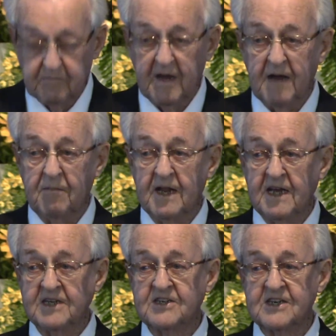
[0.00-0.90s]
Bible
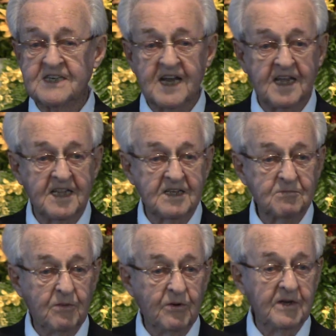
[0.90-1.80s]
has to say this
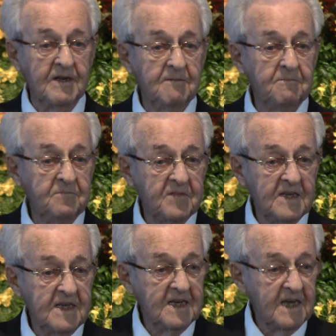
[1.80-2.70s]
morning
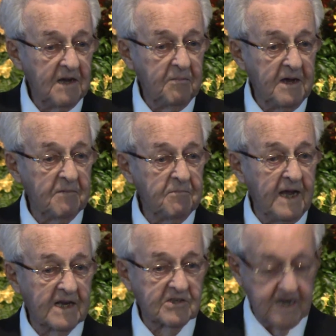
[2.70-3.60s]
about
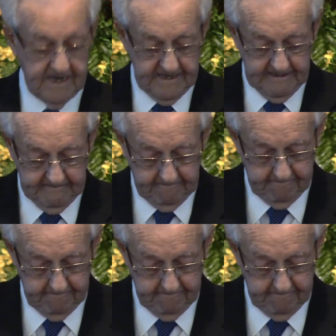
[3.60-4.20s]
backsliding.